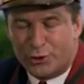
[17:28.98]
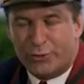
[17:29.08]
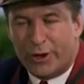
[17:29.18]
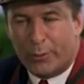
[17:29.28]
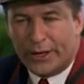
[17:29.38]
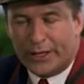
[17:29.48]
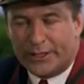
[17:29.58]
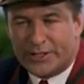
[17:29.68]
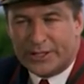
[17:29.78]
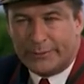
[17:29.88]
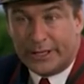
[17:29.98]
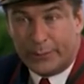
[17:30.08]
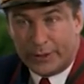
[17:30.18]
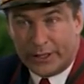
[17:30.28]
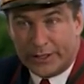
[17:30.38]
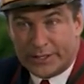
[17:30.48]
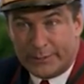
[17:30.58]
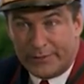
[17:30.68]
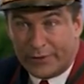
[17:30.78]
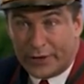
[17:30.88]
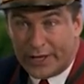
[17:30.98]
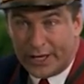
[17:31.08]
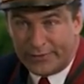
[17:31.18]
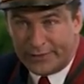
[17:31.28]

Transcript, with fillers: Junior, I want you to listen to me, and I want you to listen to me very